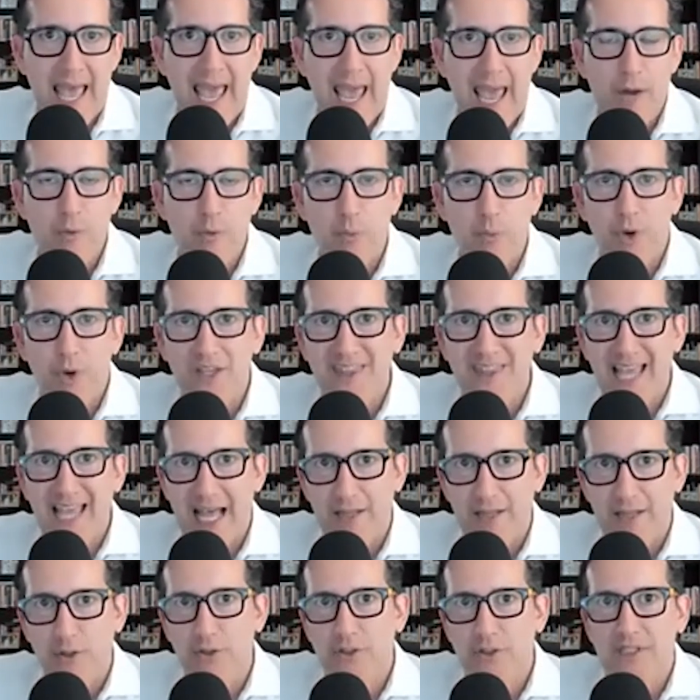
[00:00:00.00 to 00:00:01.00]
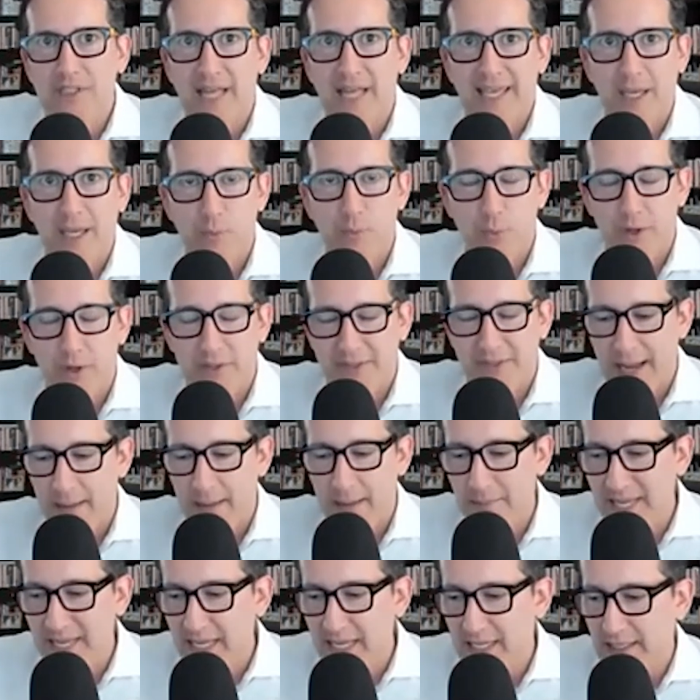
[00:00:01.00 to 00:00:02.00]
And what that looks like and what that
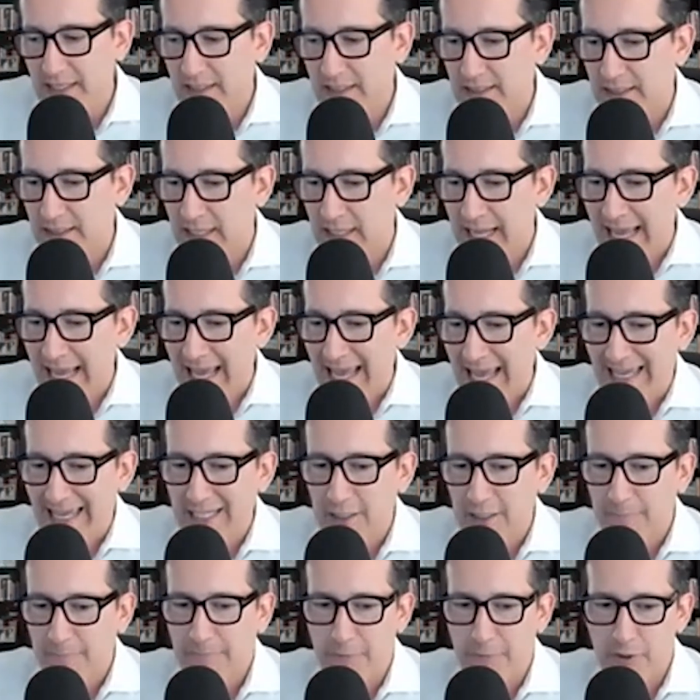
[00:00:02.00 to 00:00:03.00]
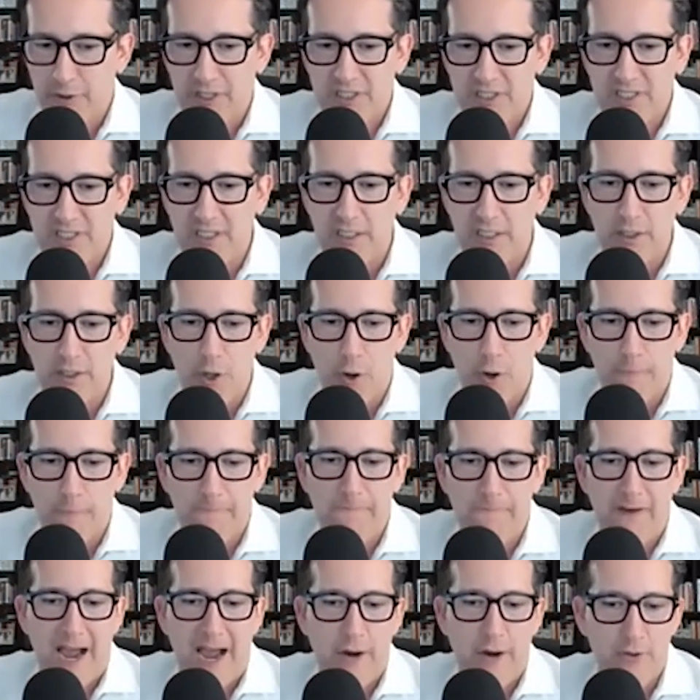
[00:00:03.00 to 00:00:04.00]
means is for the CEO
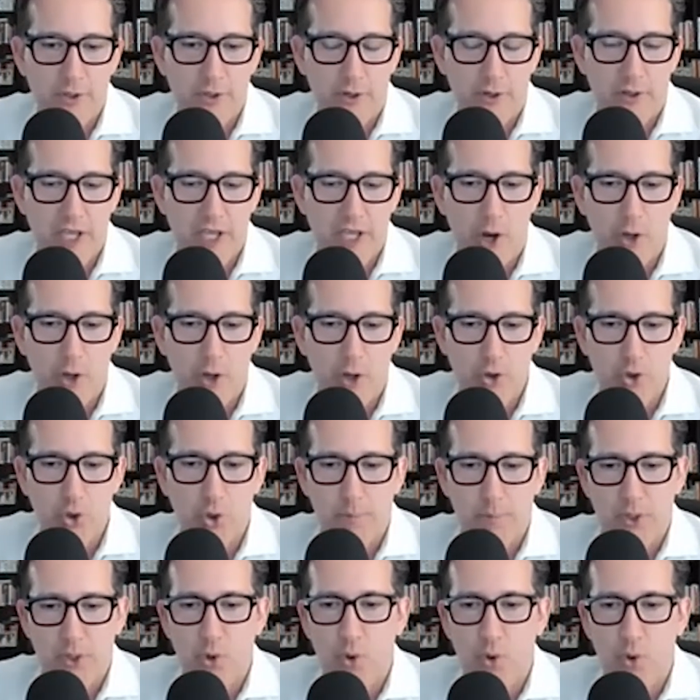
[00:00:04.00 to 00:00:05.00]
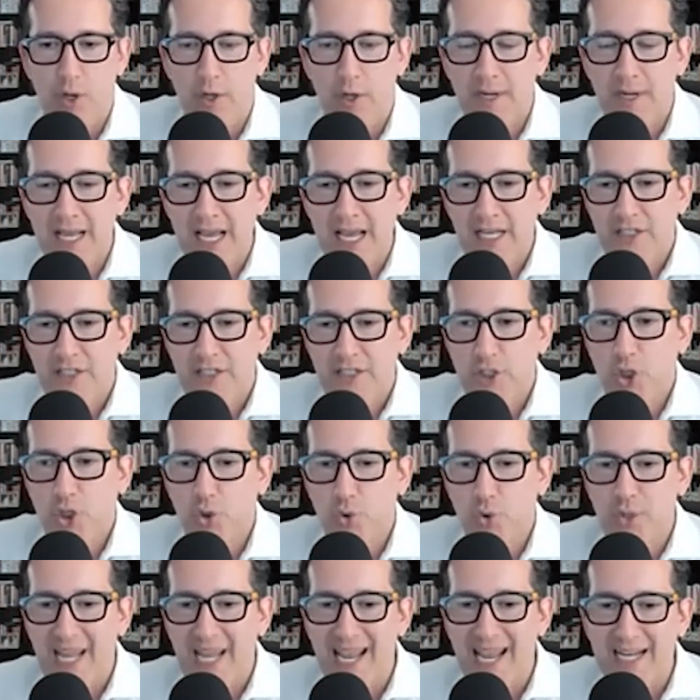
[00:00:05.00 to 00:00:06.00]
founder, the entrepreneur, to
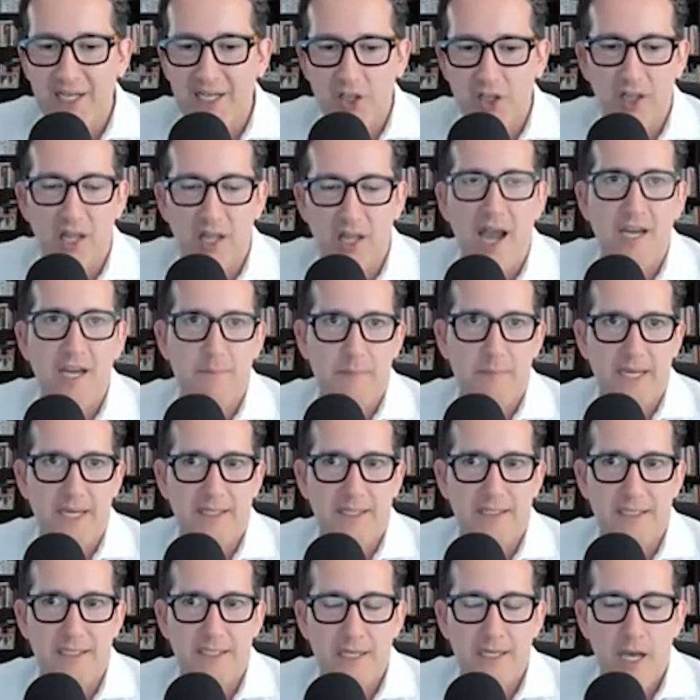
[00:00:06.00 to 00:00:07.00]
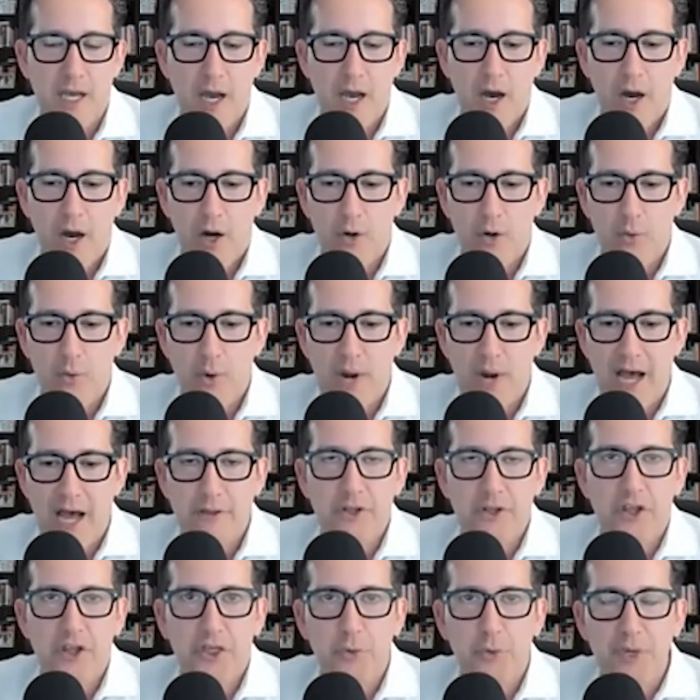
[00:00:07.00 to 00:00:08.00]
create alignment around
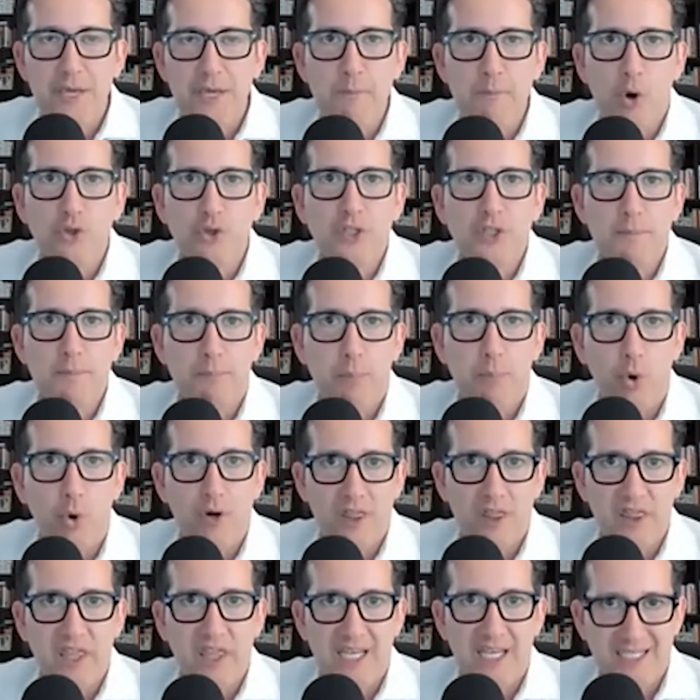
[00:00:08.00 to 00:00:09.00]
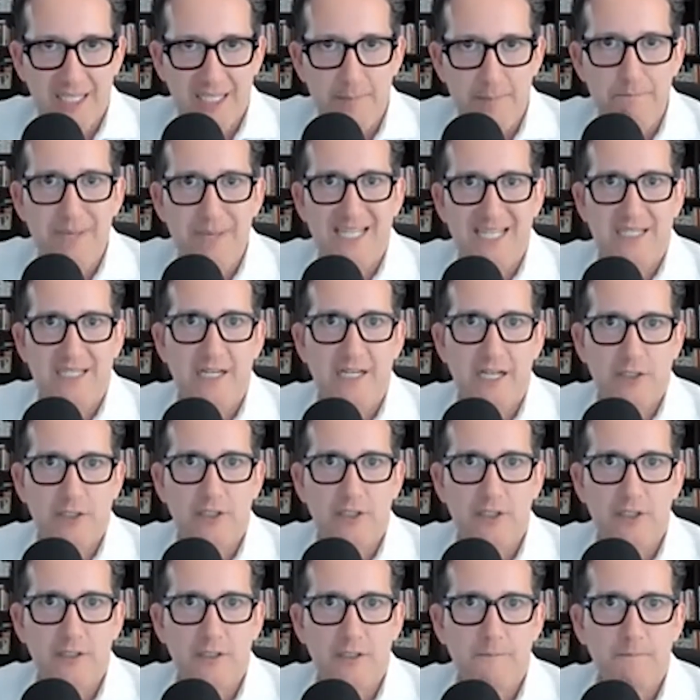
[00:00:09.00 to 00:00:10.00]
the three most important things in
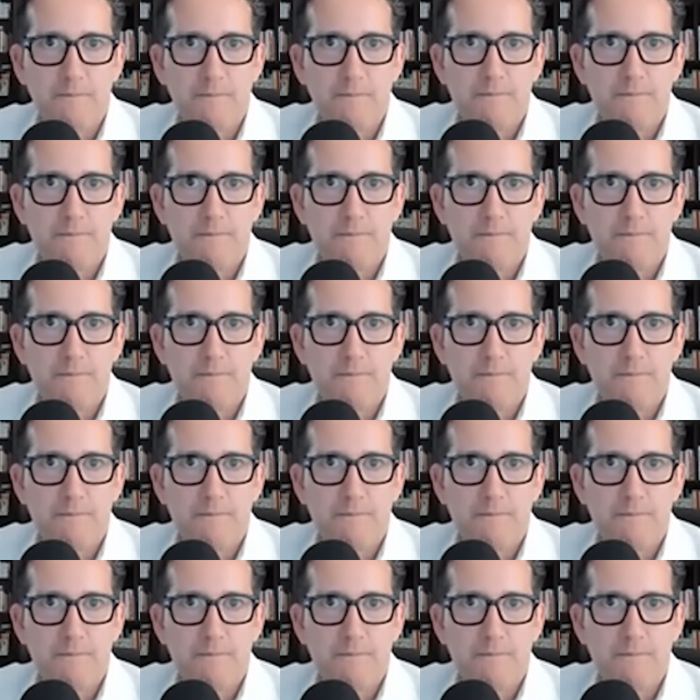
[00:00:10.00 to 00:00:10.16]
business.